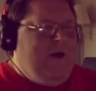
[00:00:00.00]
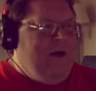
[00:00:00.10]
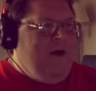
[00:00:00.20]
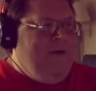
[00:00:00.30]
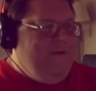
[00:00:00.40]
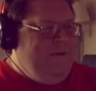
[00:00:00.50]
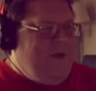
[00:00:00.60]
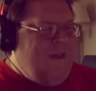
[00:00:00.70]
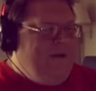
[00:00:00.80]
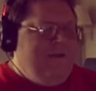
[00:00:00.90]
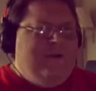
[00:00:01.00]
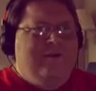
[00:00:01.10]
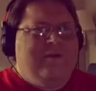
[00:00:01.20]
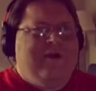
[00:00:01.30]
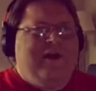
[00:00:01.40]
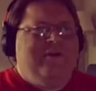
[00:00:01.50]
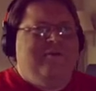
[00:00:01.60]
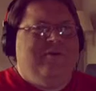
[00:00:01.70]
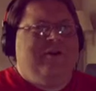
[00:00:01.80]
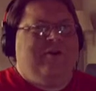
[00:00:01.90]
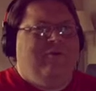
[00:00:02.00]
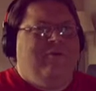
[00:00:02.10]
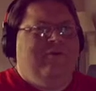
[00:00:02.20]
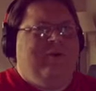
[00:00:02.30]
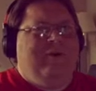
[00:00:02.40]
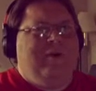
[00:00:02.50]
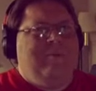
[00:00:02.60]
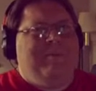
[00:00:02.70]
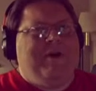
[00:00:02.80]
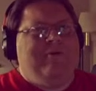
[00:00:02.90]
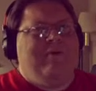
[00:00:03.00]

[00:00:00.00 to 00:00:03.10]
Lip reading: I like the things they've added to it. The controls feel a little bit better.